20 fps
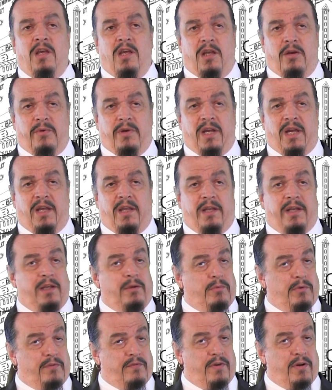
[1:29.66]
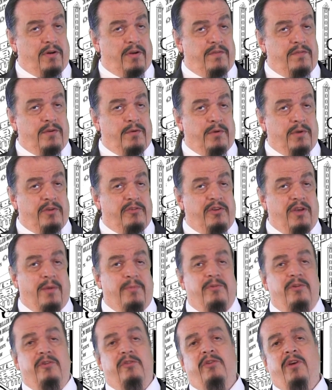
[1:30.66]
In reality, with very few
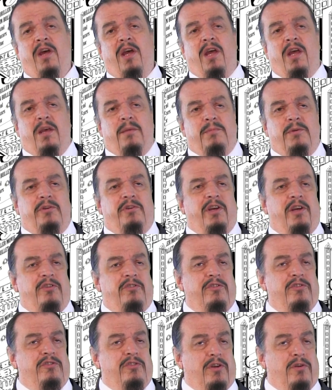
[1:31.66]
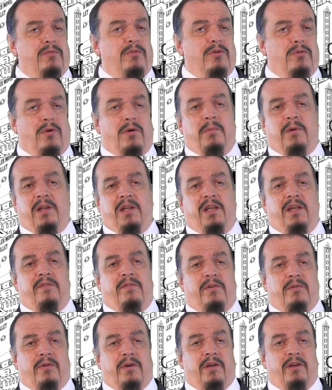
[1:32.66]
exceptions, mutations don't normally
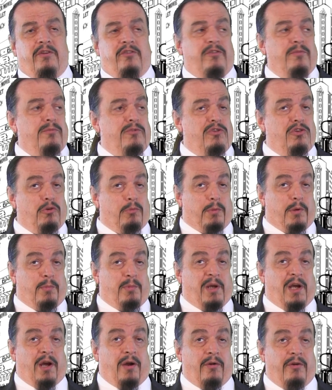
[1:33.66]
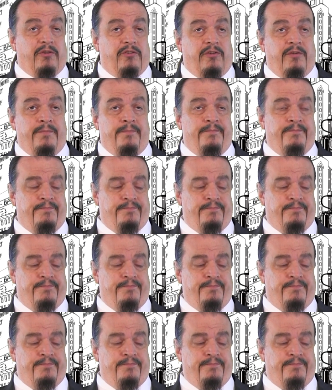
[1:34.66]
give an organism superpowers.